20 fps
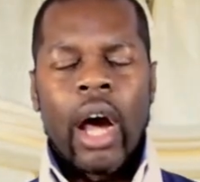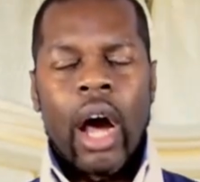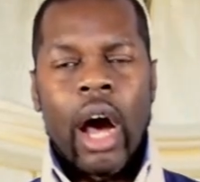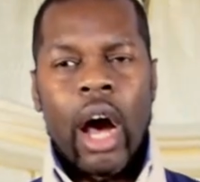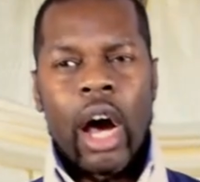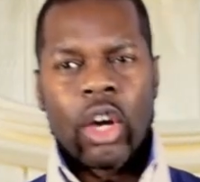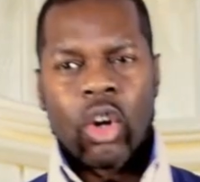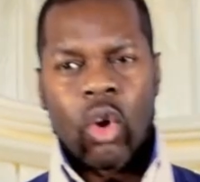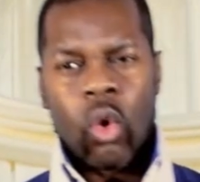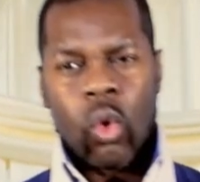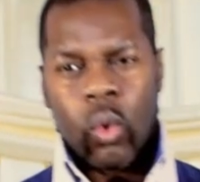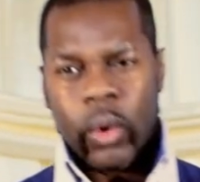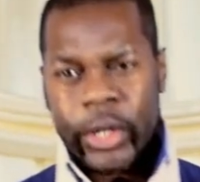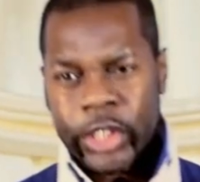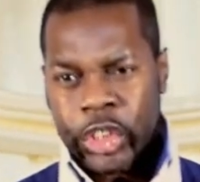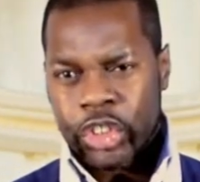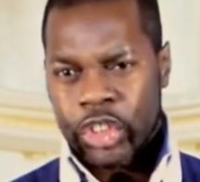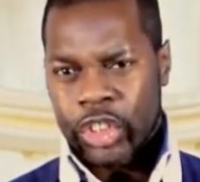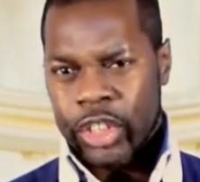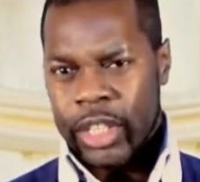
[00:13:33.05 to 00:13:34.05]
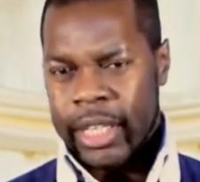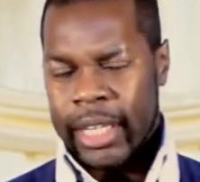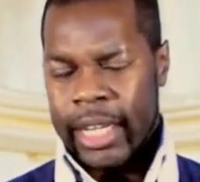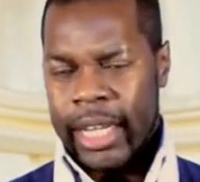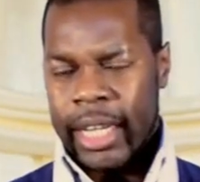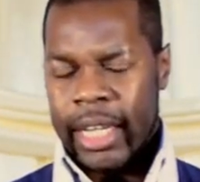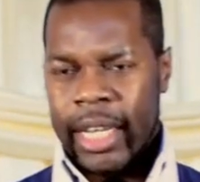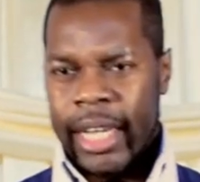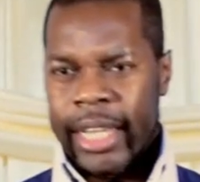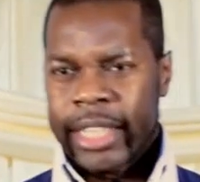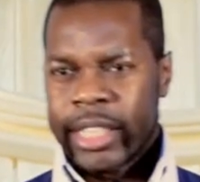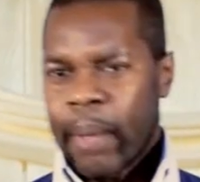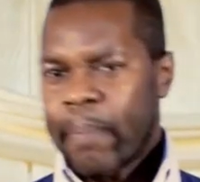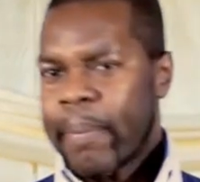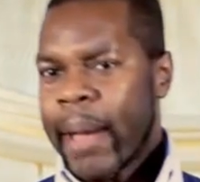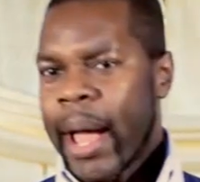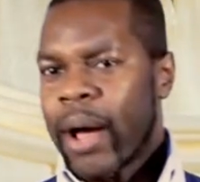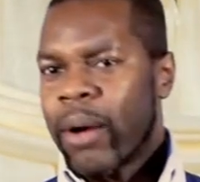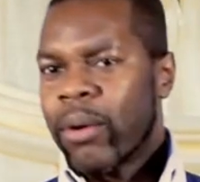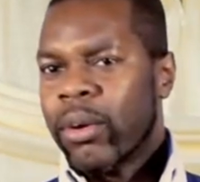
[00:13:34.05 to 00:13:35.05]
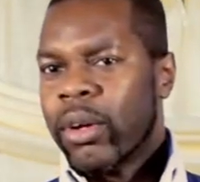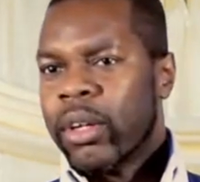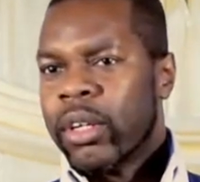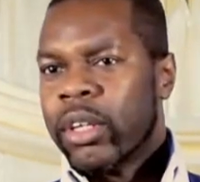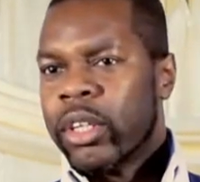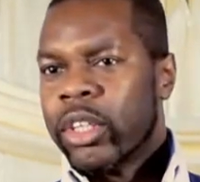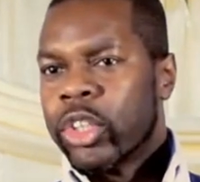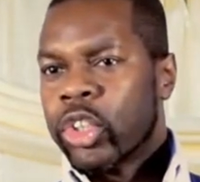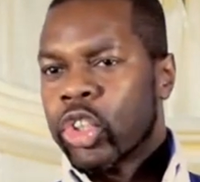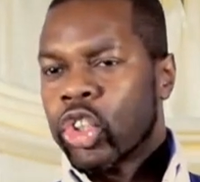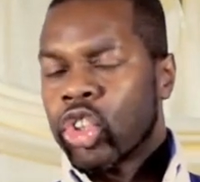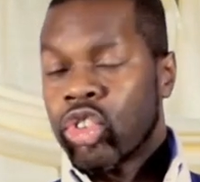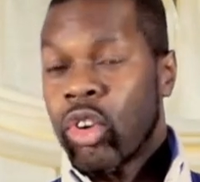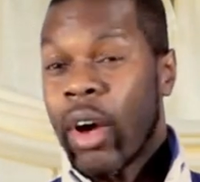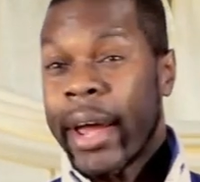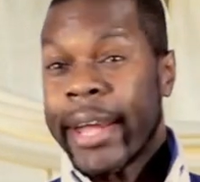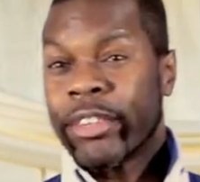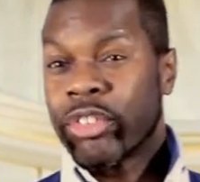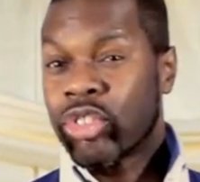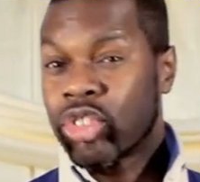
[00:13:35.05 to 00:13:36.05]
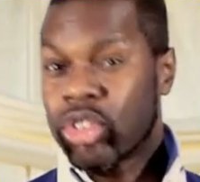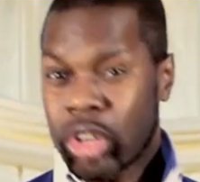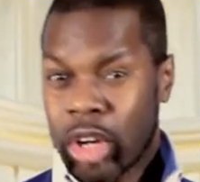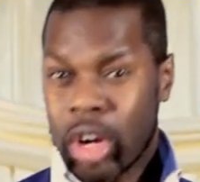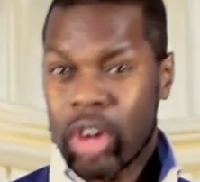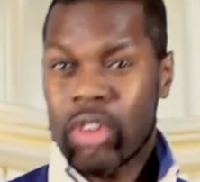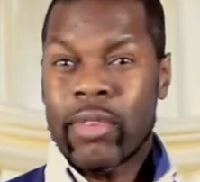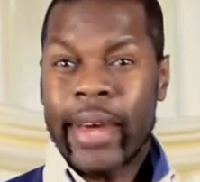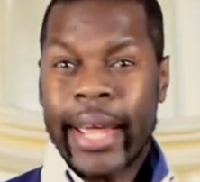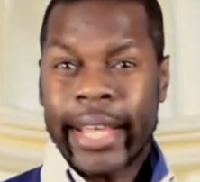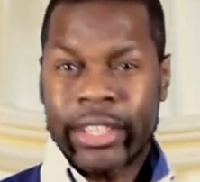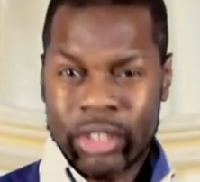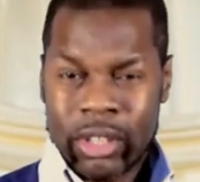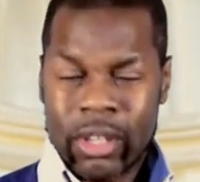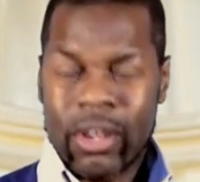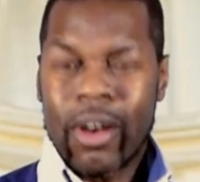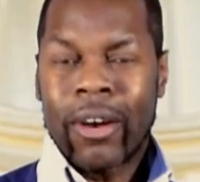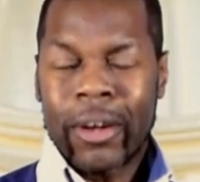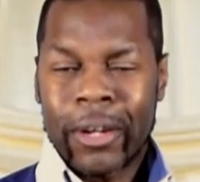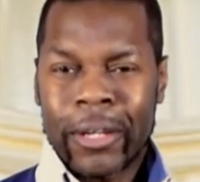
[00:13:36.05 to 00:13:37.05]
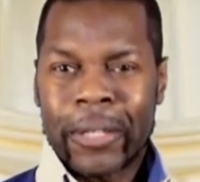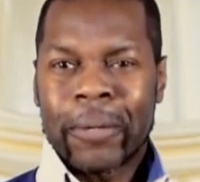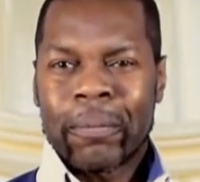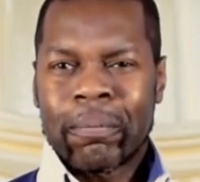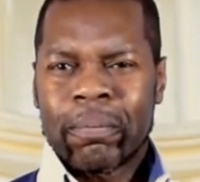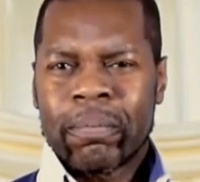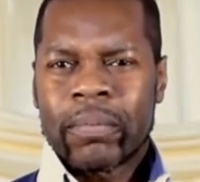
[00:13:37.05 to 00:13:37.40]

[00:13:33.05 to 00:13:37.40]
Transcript: our questioning is about trying to correct God.